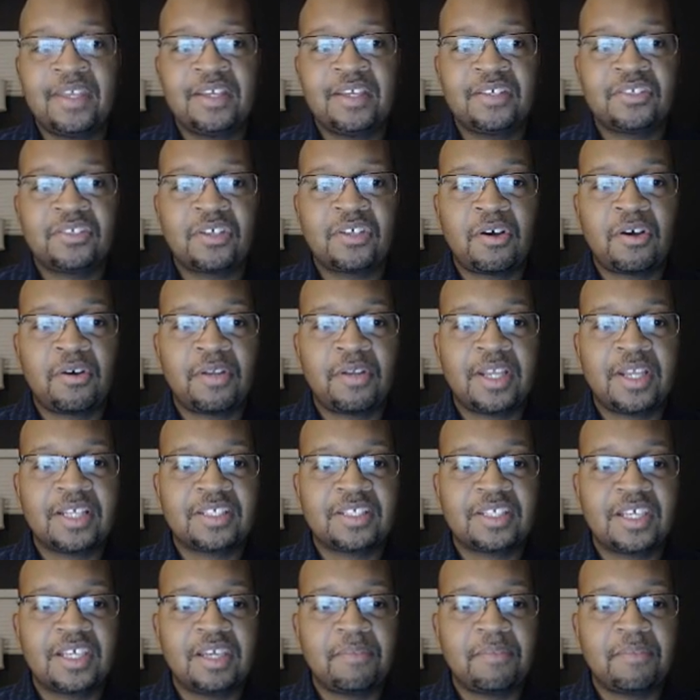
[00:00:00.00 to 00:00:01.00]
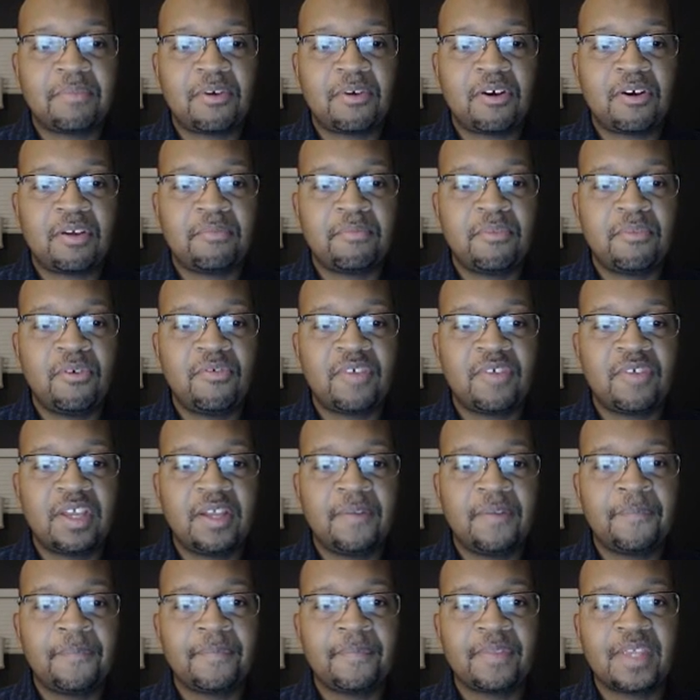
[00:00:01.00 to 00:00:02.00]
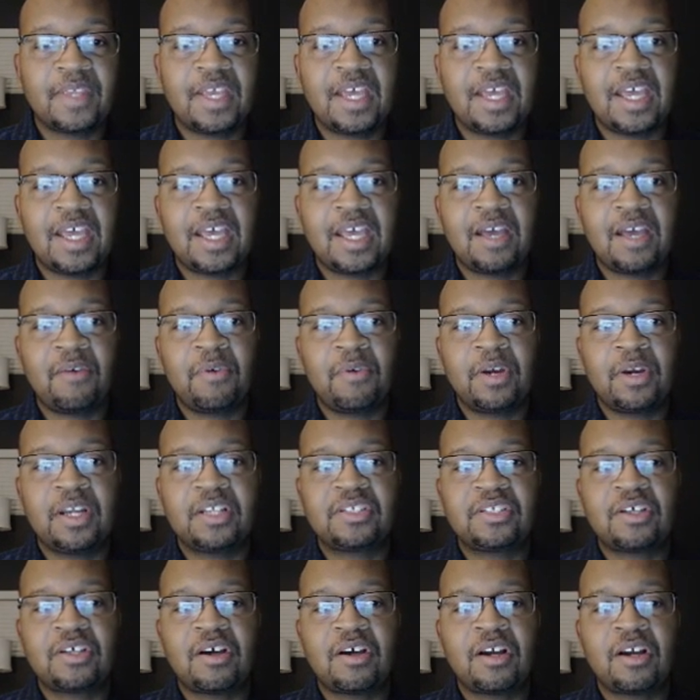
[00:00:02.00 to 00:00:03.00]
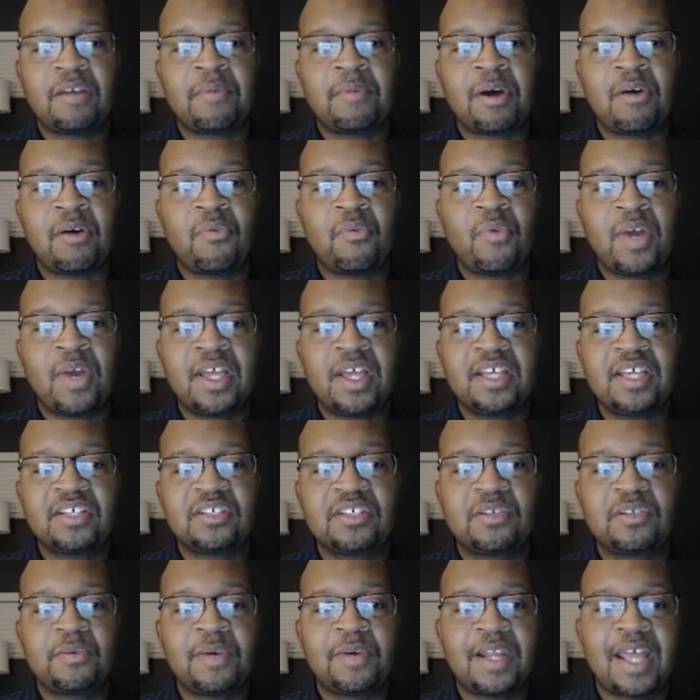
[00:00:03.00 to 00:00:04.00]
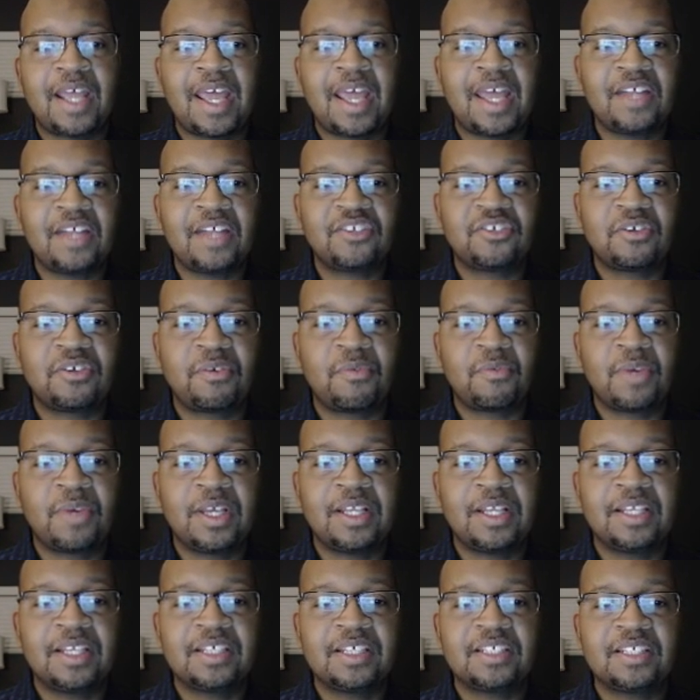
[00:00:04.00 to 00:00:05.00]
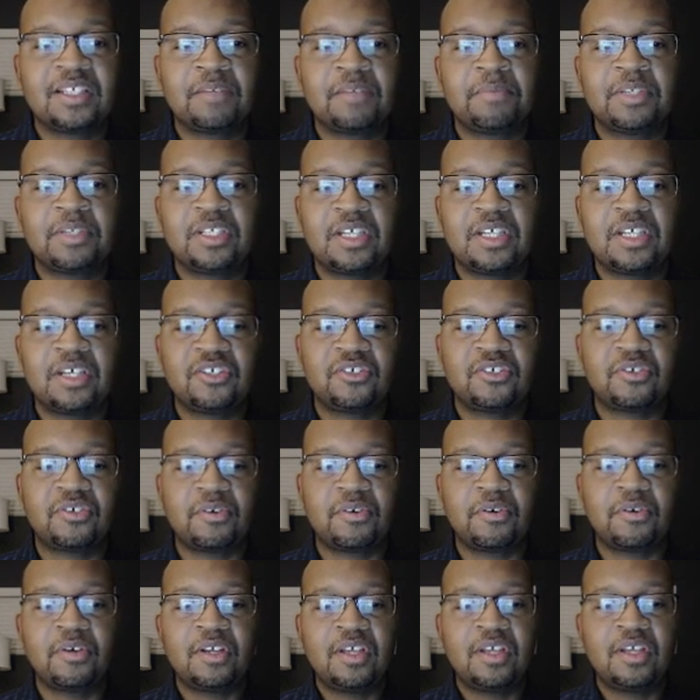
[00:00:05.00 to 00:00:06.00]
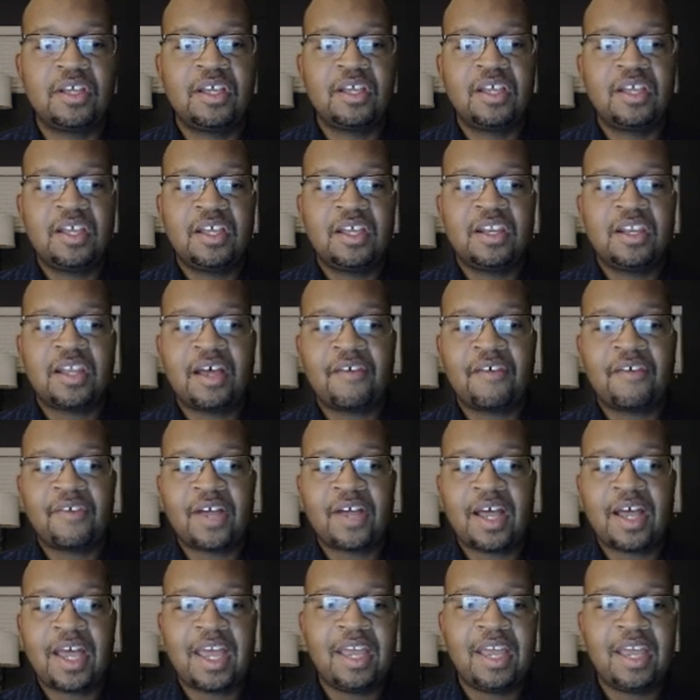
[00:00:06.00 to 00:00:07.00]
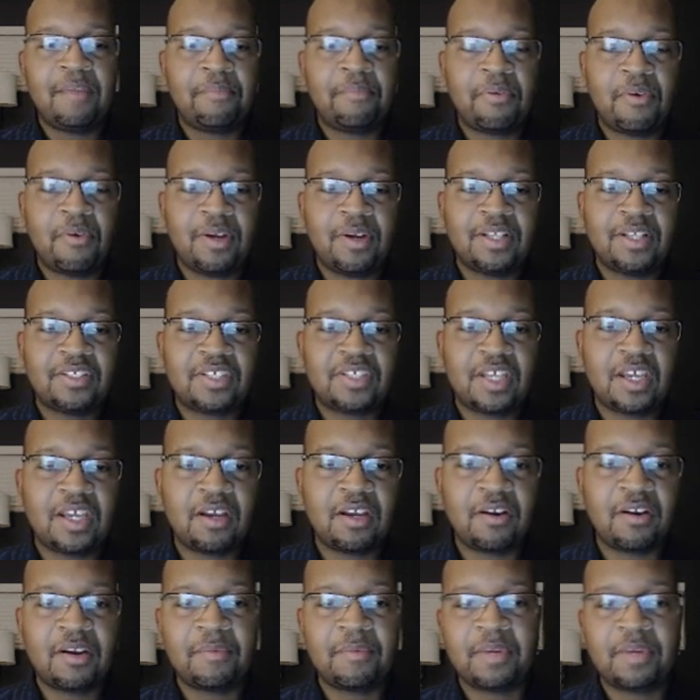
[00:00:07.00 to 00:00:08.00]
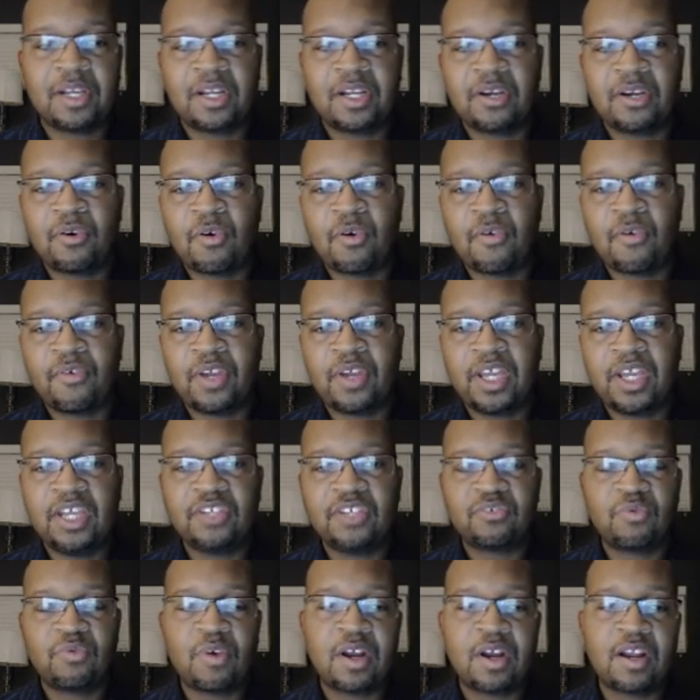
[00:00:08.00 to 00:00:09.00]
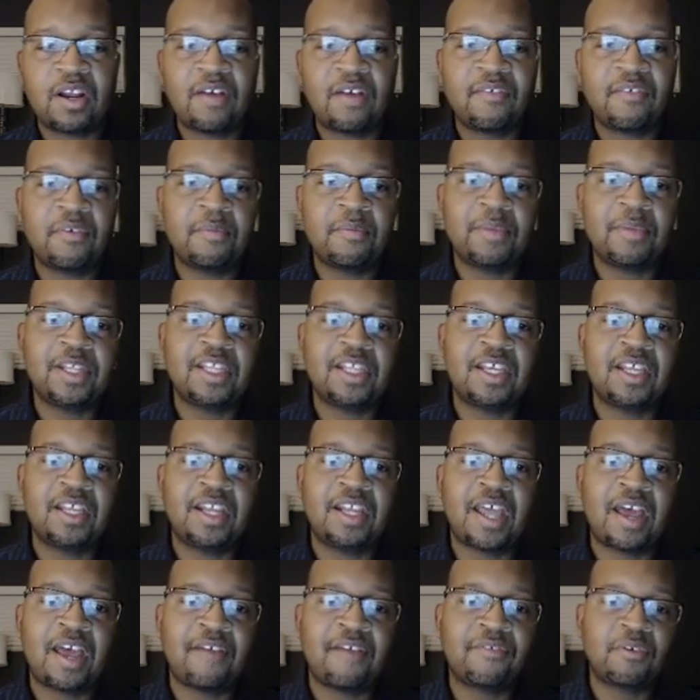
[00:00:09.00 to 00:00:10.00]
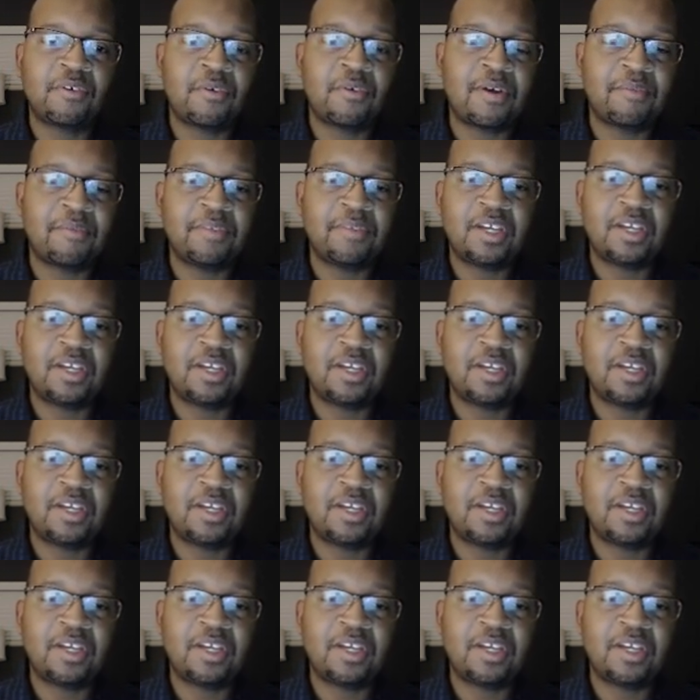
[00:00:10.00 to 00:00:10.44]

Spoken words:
So let's keep on moving, and we're going to talk about ways to enhance your realistic potential. Now, I've got 8 points here, and I'm going to go over each one of them, and then after I'm